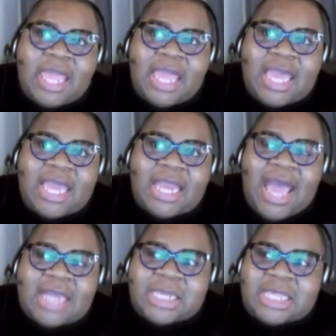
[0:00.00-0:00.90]
And
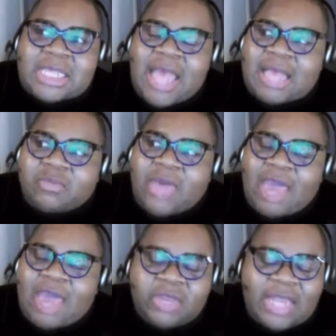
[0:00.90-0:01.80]

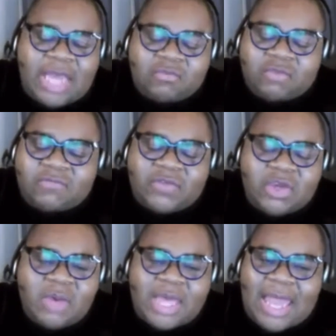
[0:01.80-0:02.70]
after like
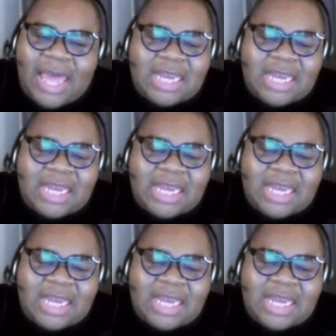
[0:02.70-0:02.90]
reviewing a lot of